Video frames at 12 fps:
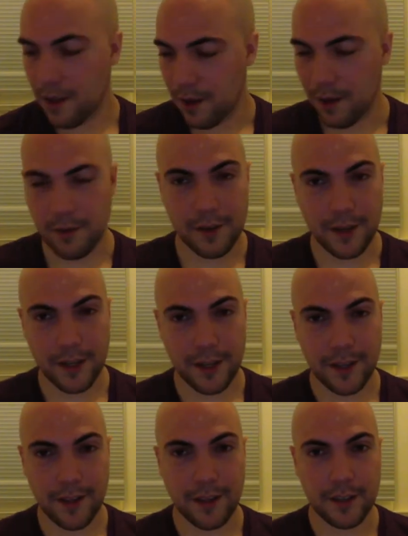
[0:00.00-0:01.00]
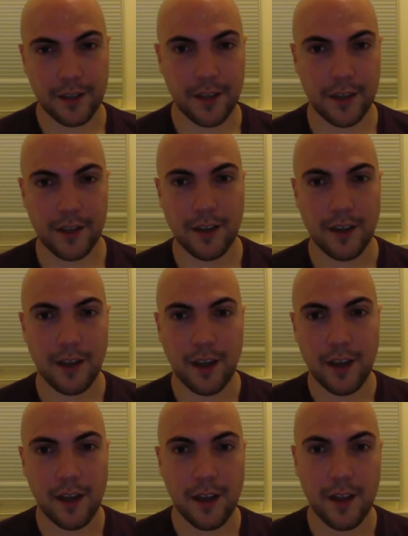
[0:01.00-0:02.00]
Okay, that's it.
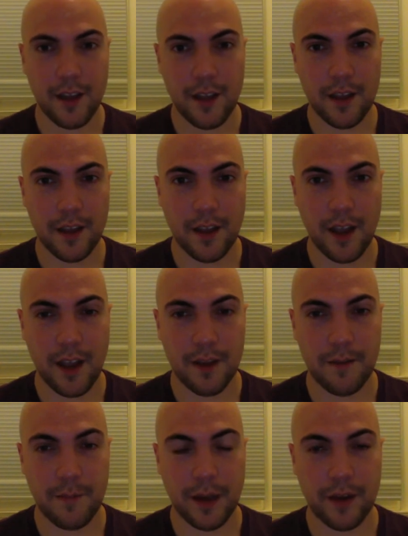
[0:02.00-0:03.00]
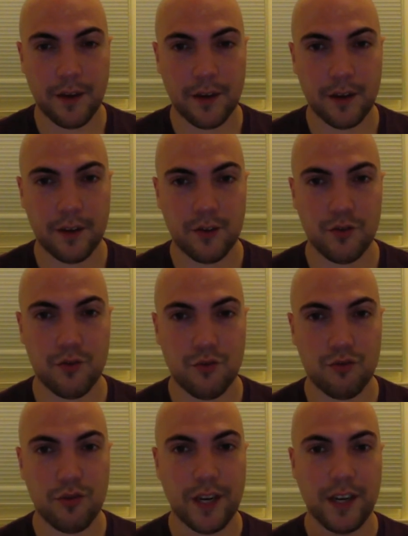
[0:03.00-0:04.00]
I had better
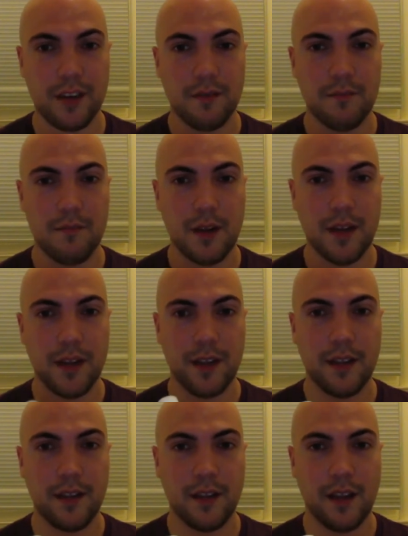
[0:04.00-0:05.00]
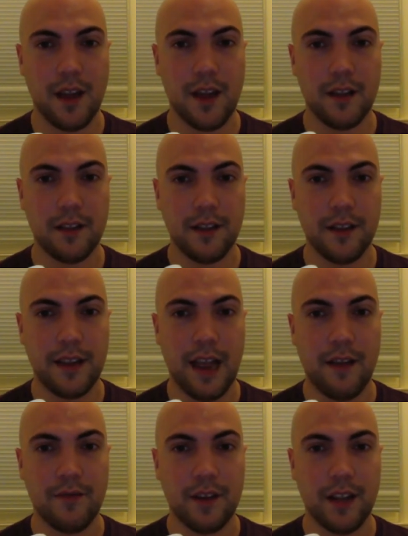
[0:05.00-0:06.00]
drink my highly
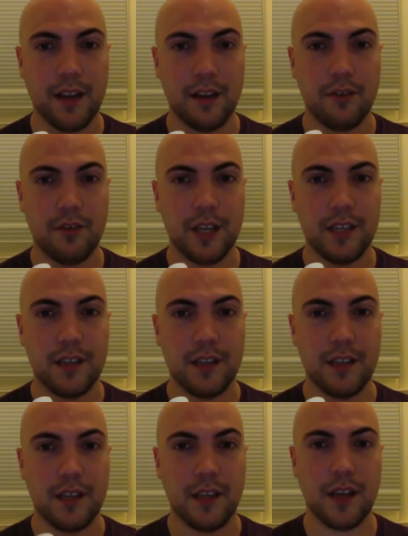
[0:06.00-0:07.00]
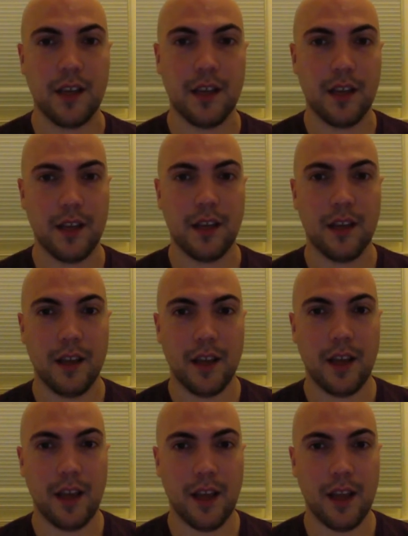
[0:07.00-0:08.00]
caffeinated green tea
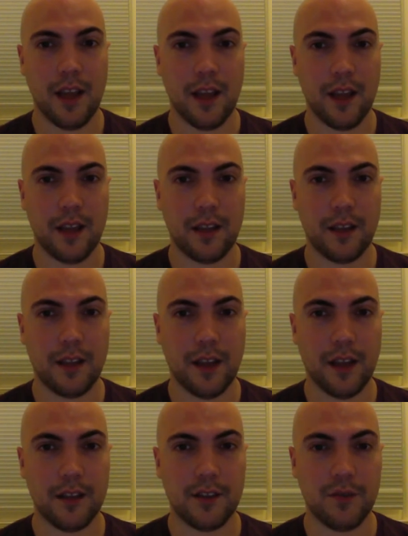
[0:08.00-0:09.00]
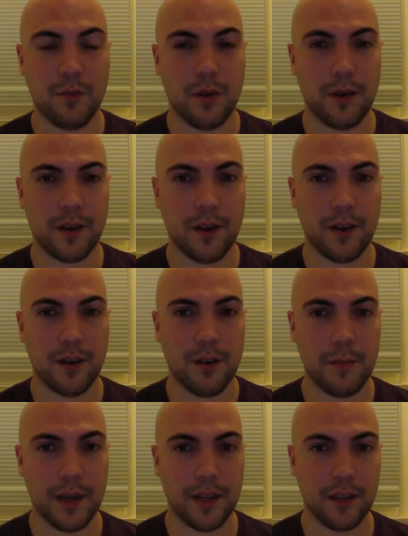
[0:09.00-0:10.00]
and get to work on
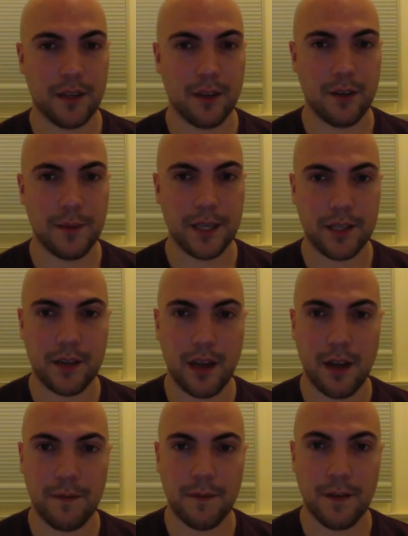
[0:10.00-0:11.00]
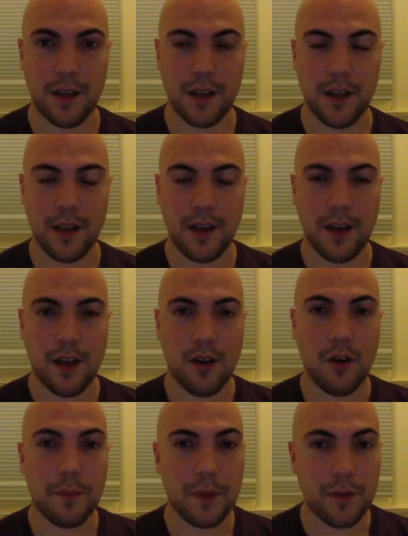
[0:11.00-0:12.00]
all my all my stuff.
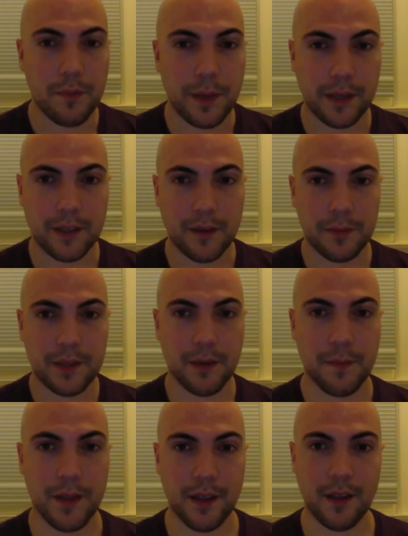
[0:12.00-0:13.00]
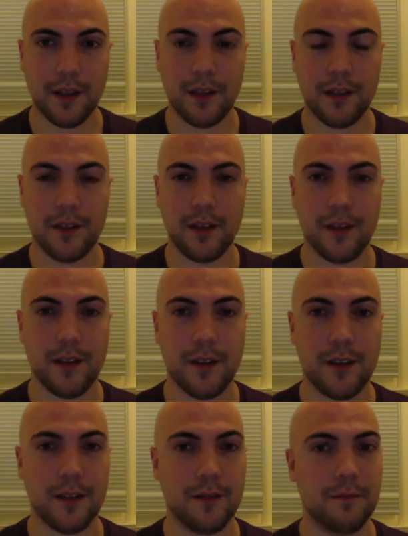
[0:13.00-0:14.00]
Hope you picked up something. Uh,